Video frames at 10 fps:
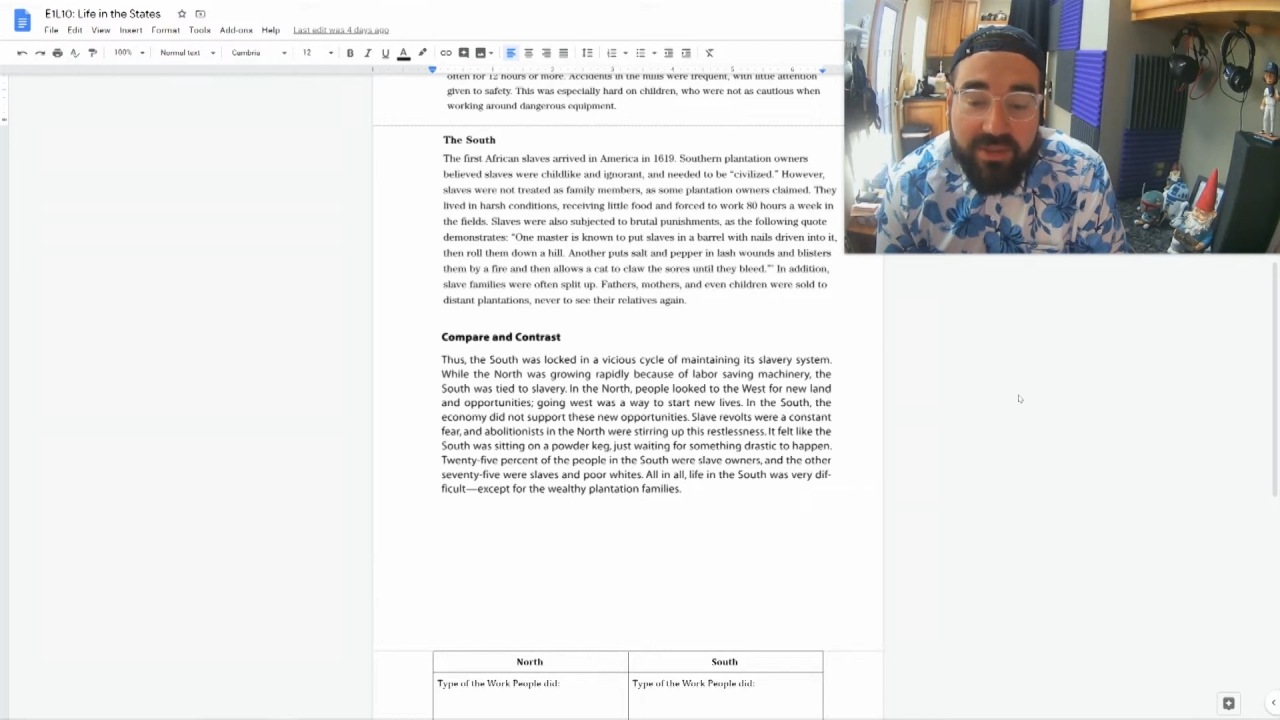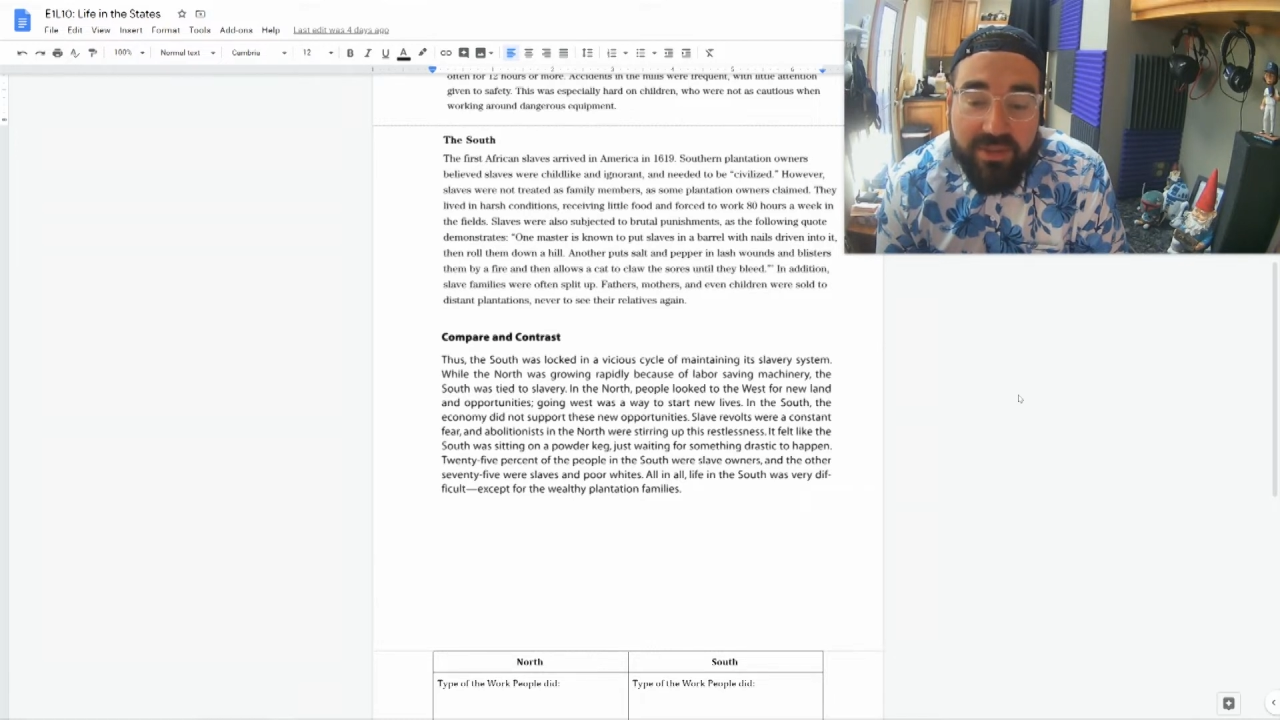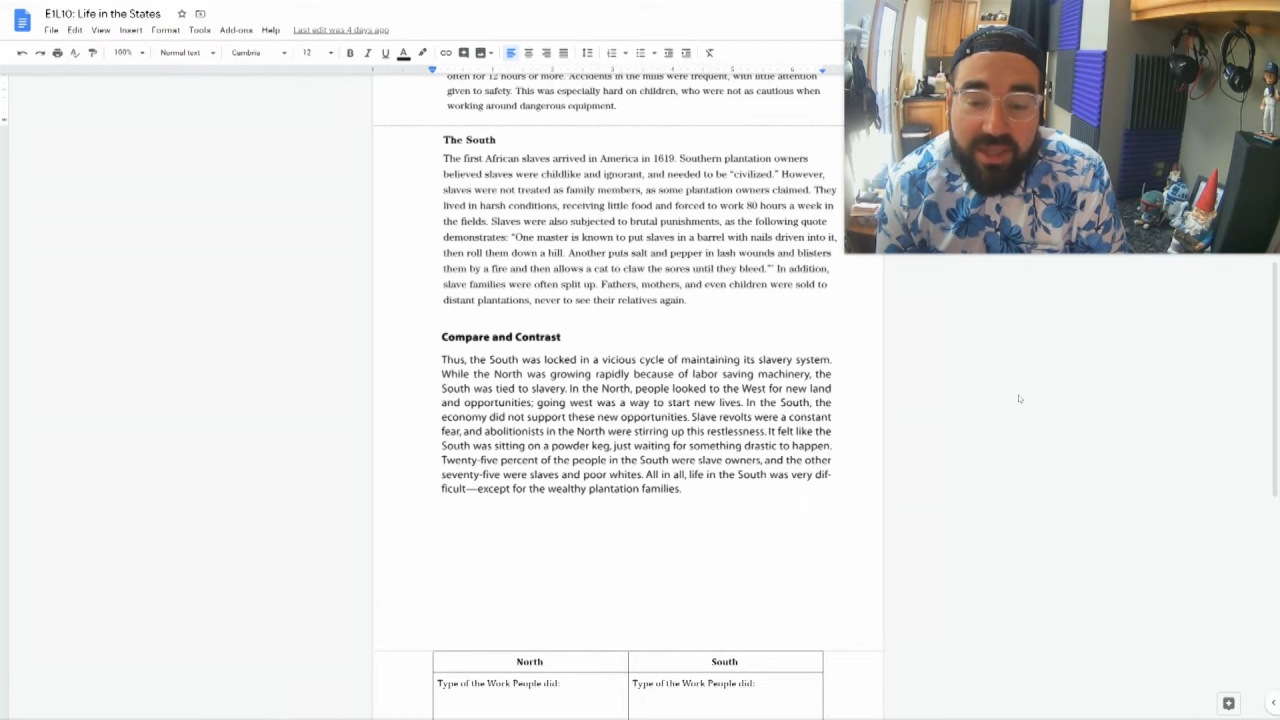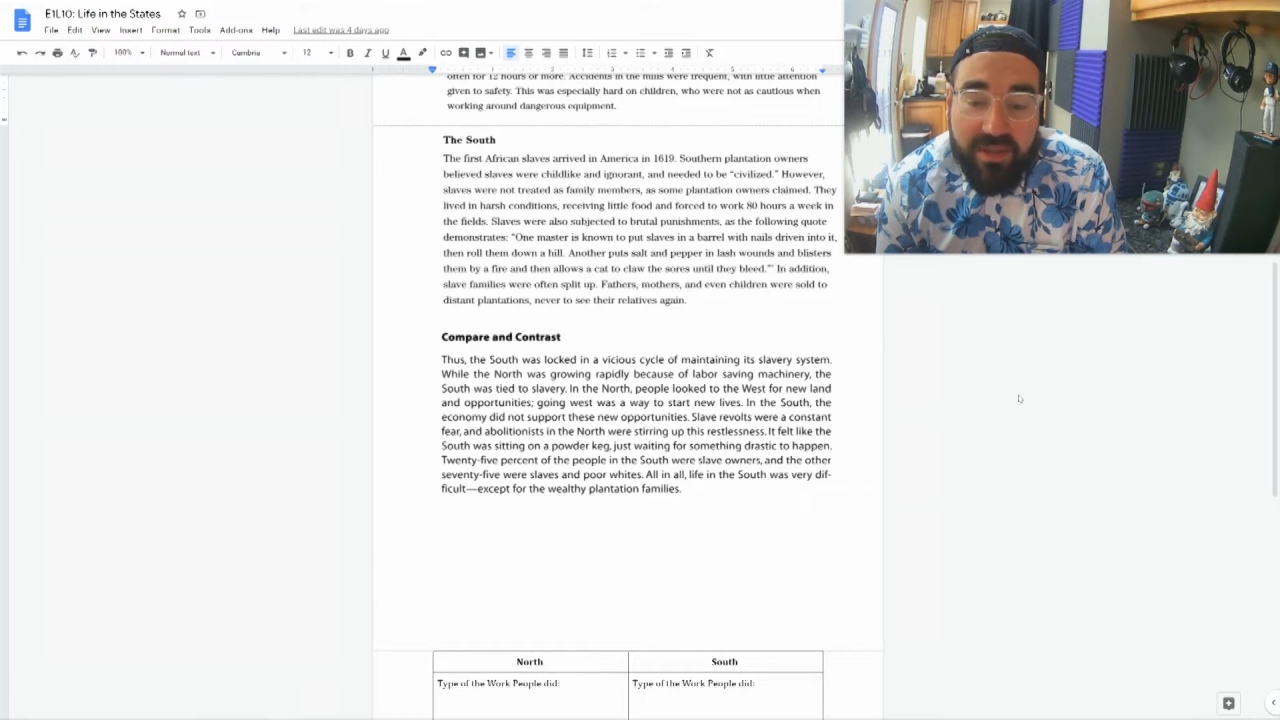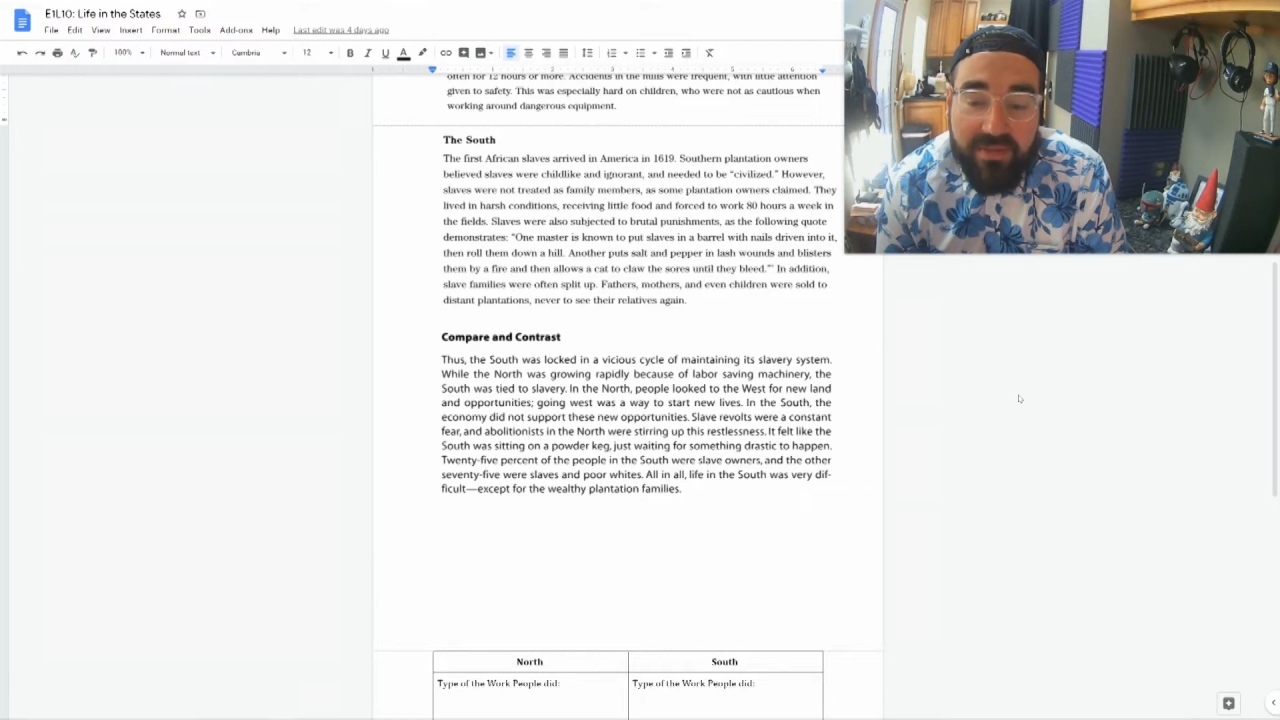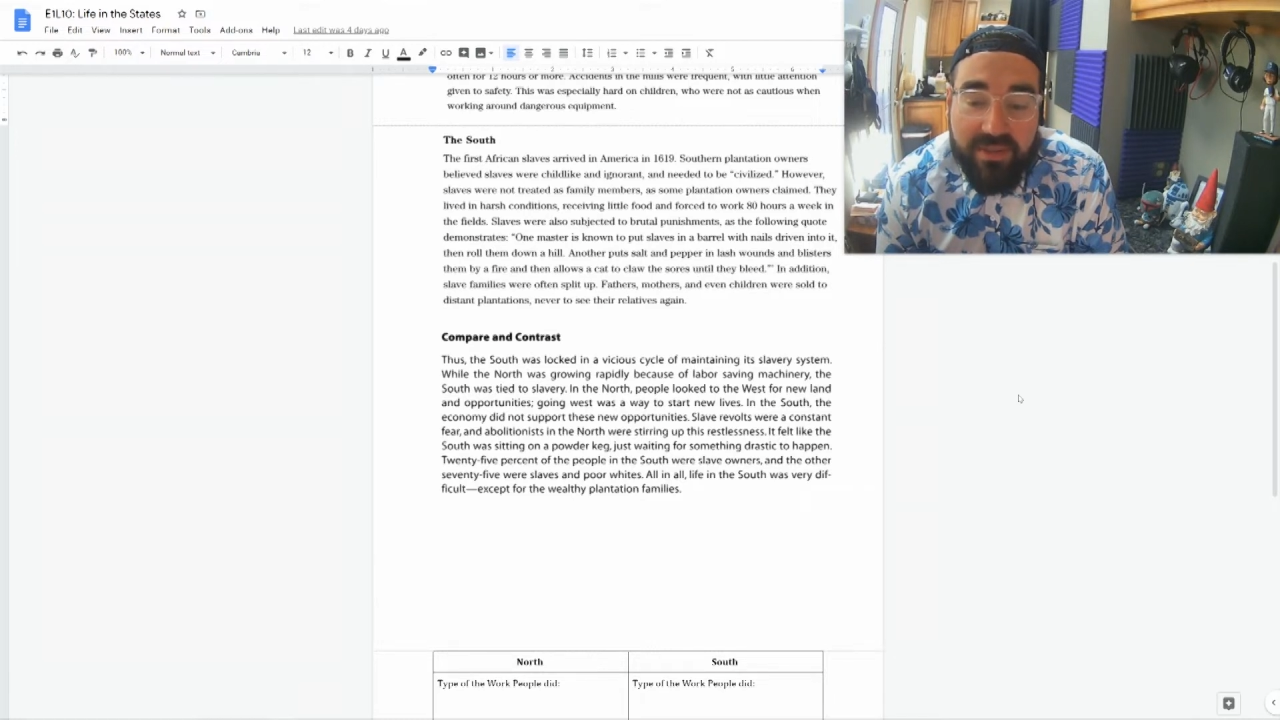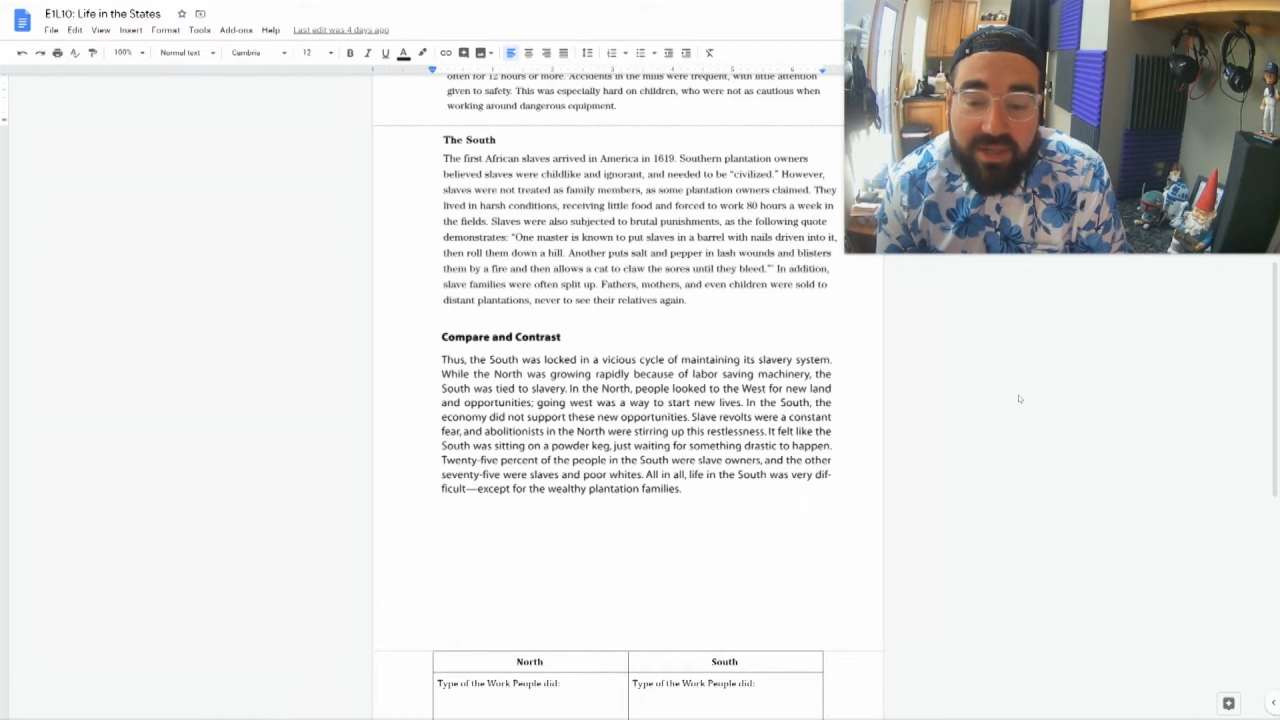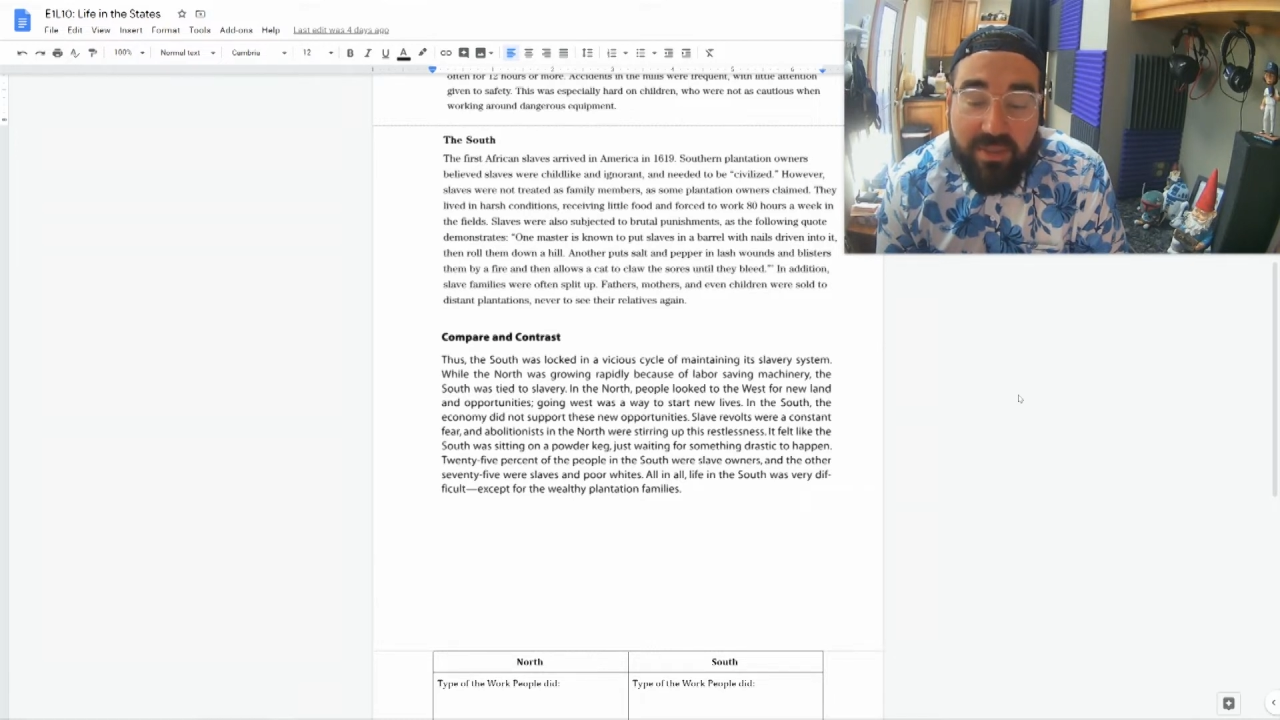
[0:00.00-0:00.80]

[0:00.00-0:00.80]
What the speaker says: slaves in